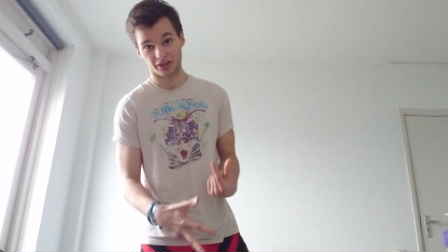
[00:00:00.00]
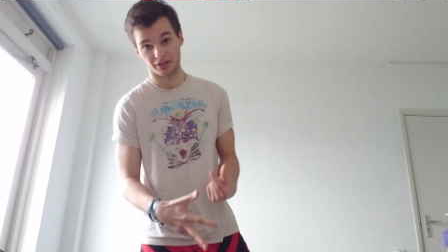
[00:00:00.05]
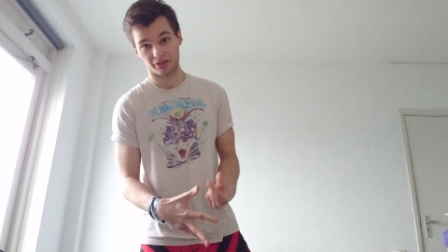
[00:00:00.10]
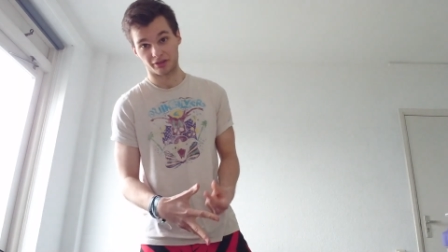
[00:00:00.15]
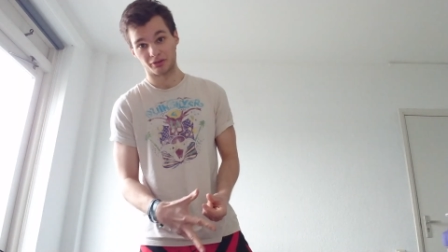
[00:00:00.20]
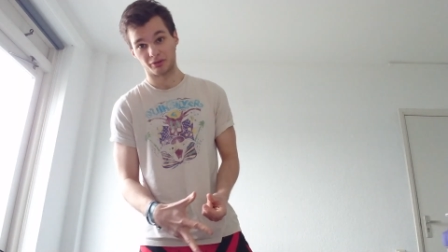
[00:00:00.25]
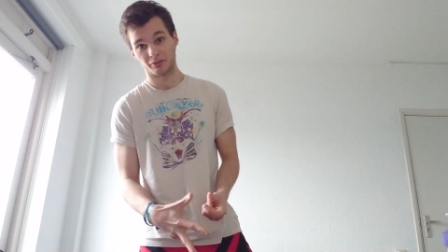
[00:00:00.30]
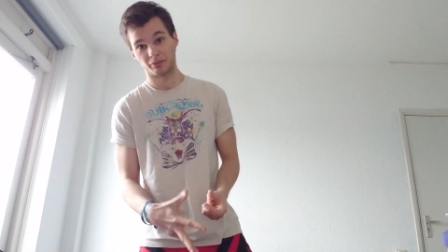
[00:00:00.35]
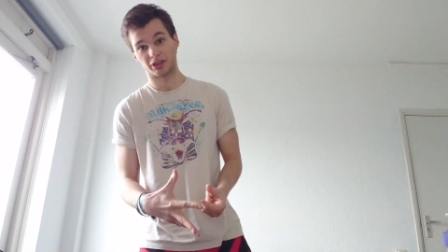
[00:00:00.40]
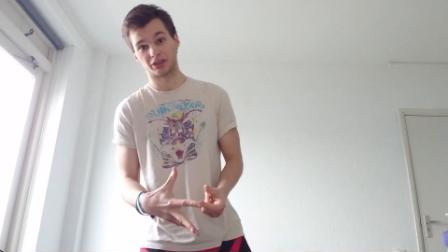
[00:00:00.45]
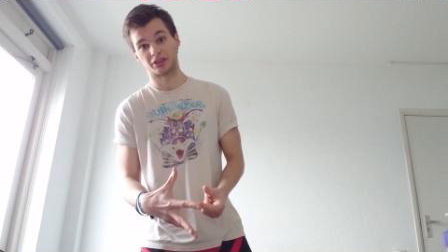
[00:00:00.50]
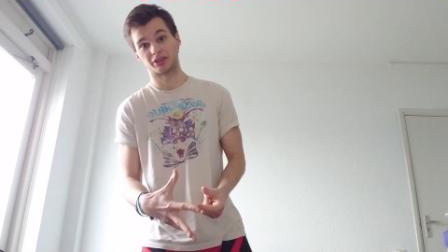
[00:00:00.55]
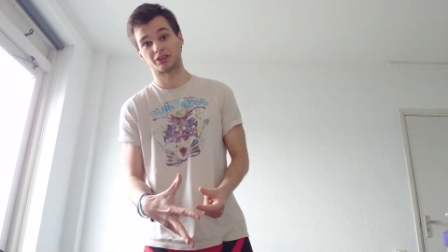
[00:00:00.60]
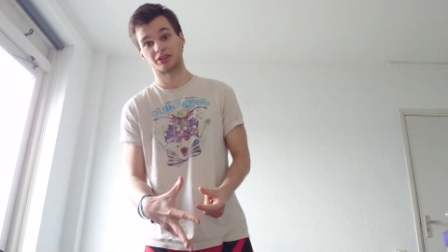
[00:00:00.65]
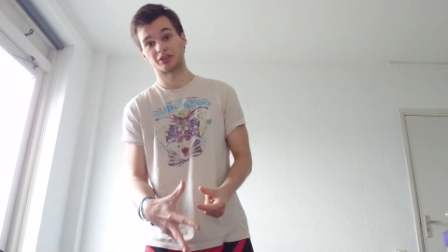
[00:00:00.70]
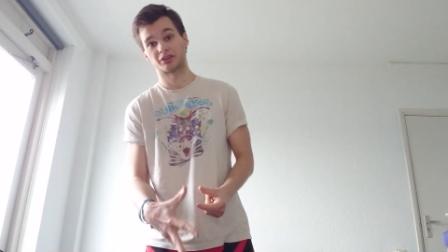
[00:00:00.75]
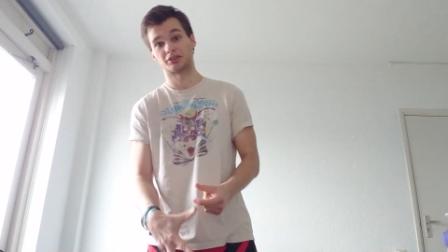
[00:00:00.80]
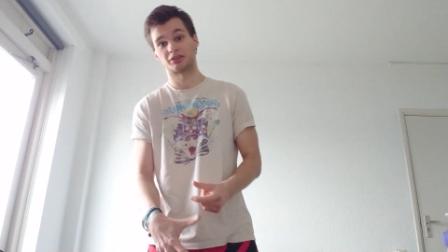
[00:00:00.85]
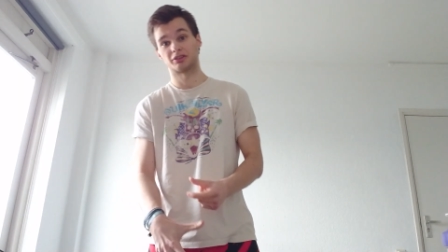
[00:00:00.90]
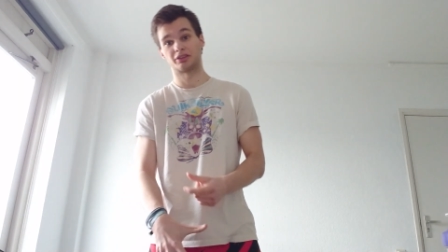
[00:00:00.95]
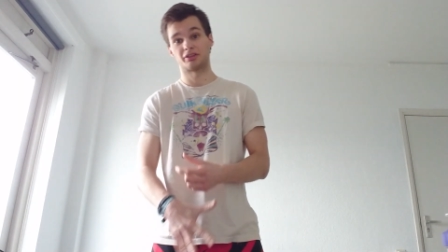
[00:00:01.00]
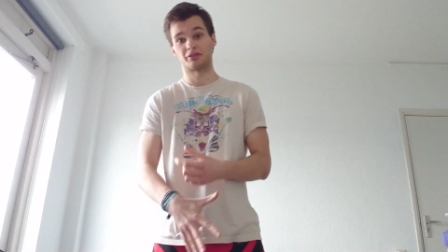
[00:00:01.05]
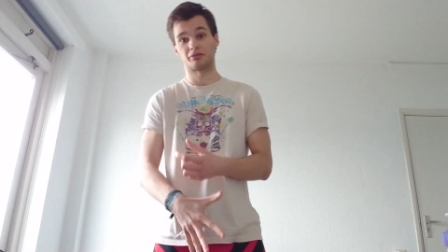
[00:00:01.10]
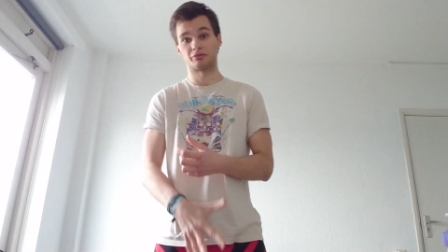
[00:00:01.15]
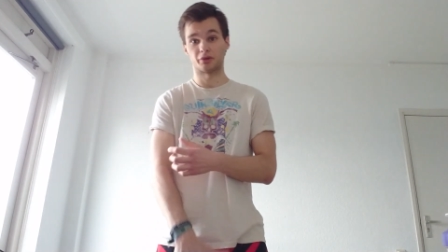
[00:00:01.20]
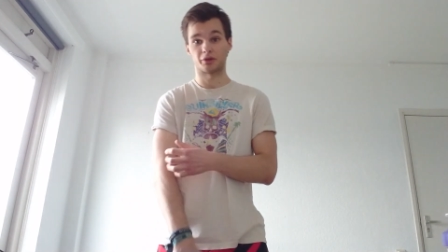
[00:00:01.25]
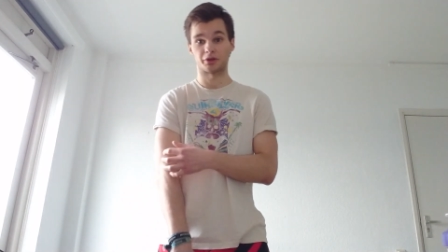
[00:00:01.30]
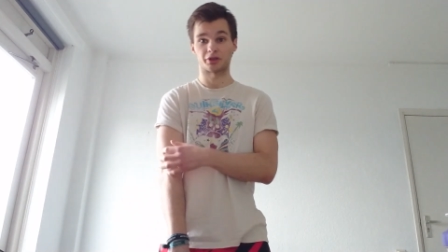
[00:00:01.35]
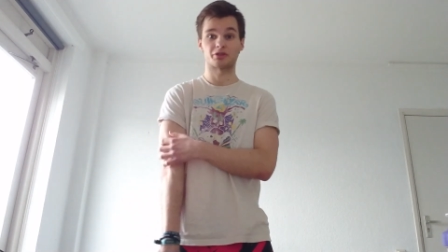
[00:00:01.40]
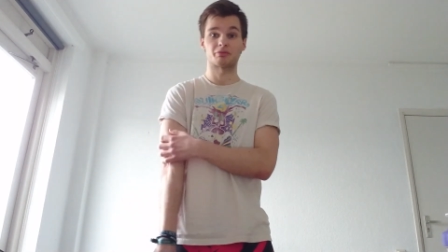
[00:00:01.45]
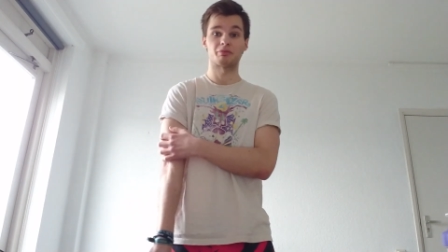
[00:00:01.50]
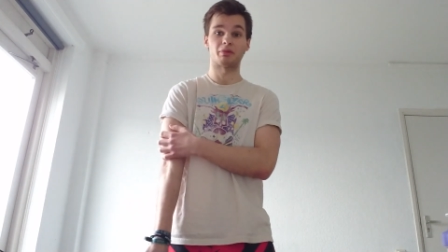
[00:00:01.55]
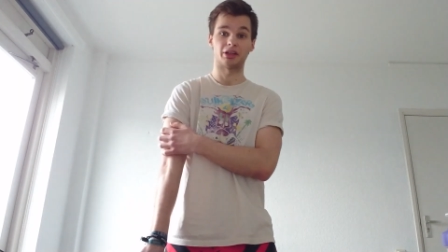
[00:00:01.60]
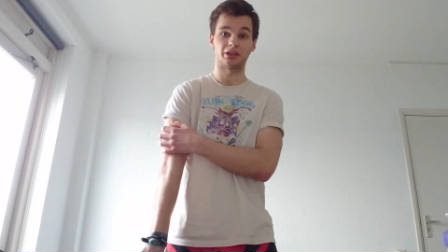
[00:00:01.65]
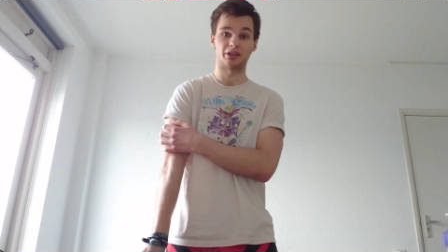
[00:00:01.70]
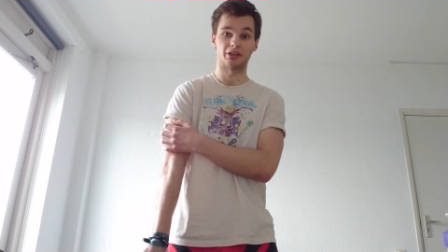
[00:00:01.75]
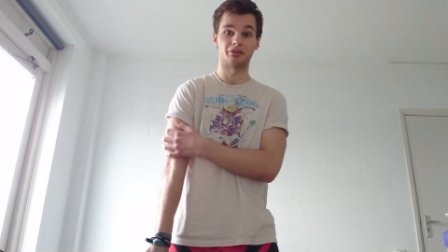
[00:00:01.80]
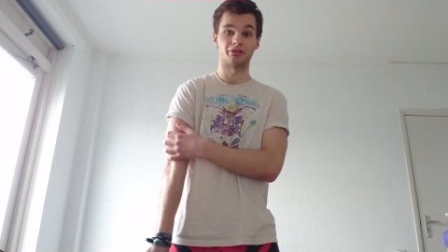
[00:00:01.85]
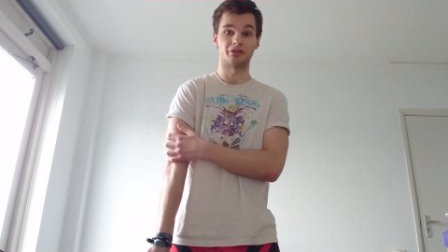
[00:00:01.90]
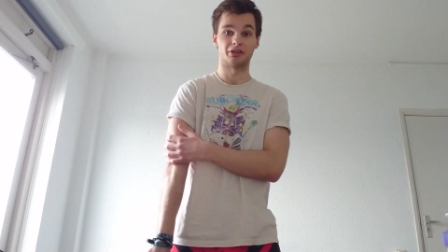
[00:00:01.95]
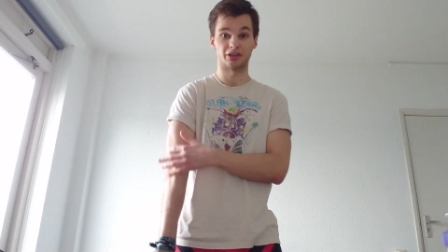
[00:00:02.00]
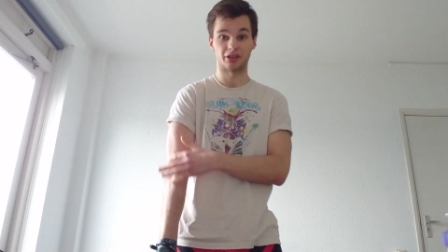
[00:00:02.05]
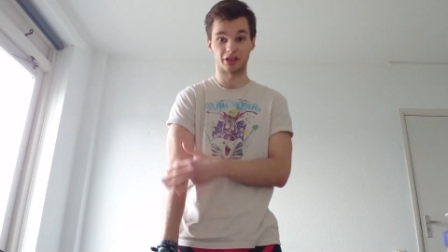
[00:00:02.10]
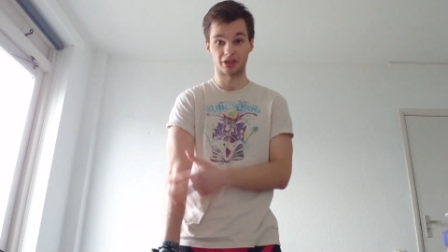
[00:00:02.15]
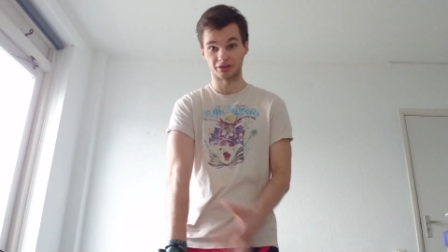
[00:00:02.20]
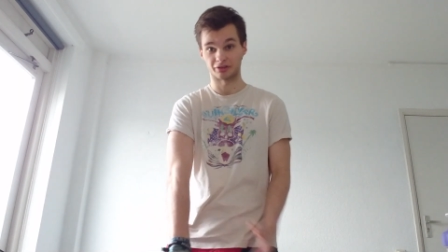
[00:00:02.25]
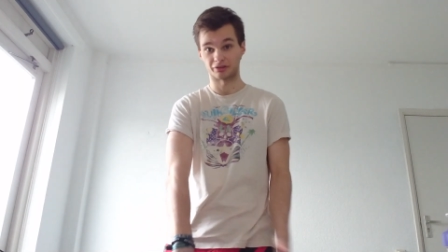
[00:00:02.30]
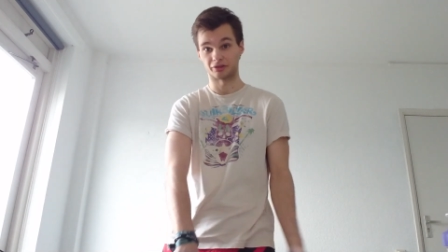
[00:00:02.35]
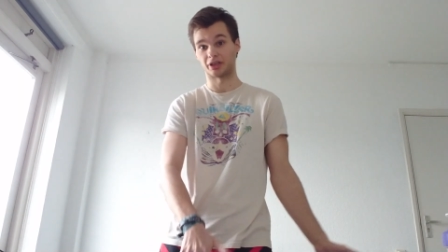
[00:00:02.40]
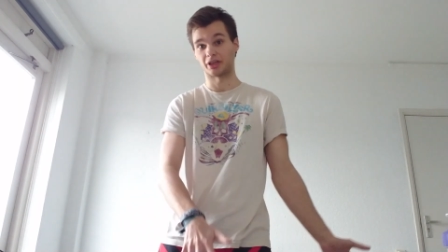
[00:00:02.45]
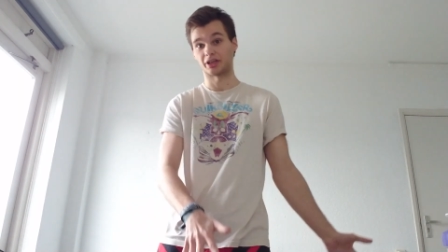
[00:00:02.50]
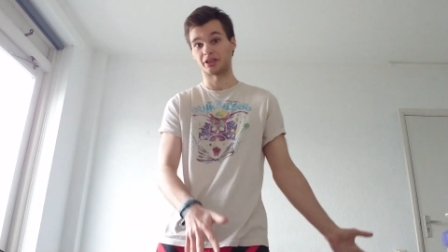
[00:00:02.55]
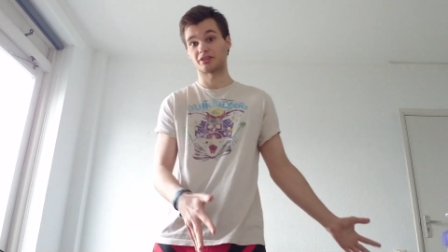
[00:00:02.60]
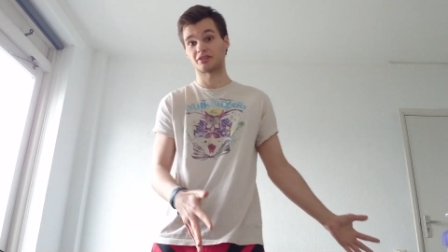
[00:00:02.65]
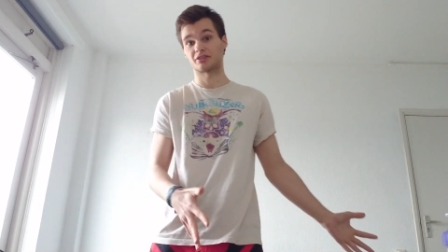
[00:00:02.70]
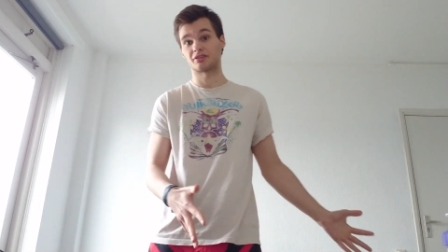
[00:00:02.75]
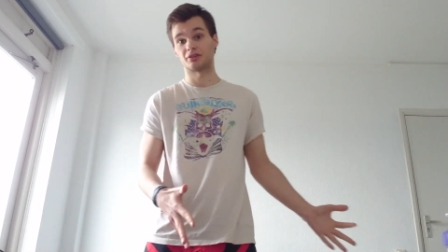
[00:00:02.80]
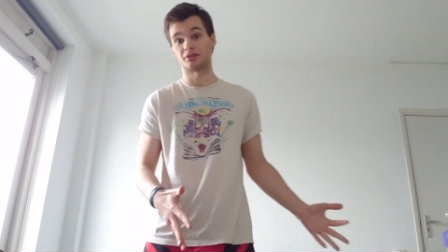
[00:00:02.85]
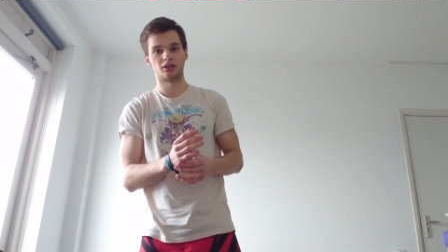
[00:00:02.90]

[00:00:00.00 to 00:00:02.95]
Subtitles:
that too, but it works mainly on the lateral head.